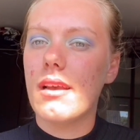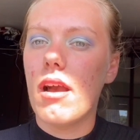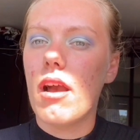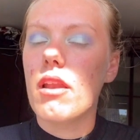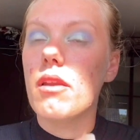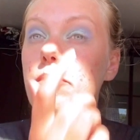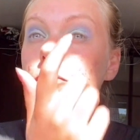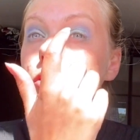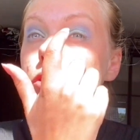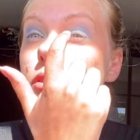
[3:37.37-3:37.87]

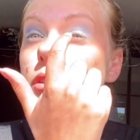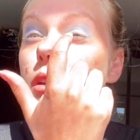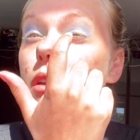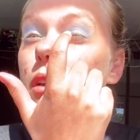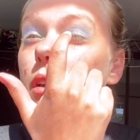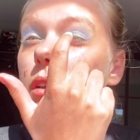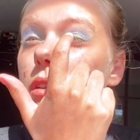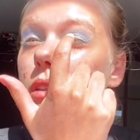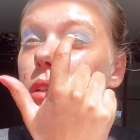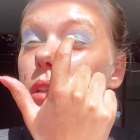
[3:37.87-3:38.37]
and I'm just
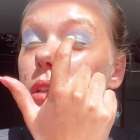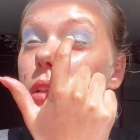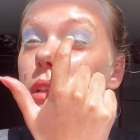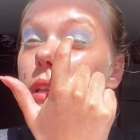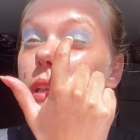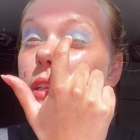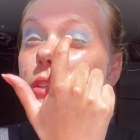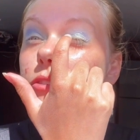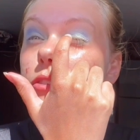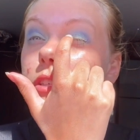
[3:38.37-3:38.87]
going to
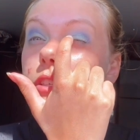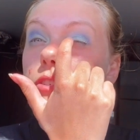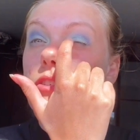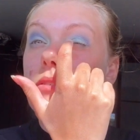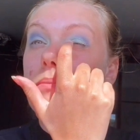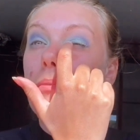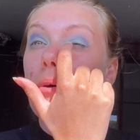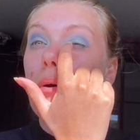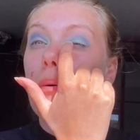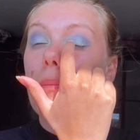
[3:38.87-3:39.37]
literally
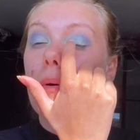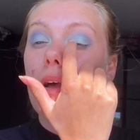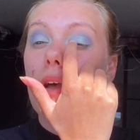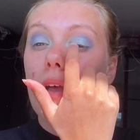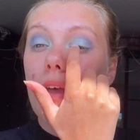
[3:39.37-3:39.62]
just pop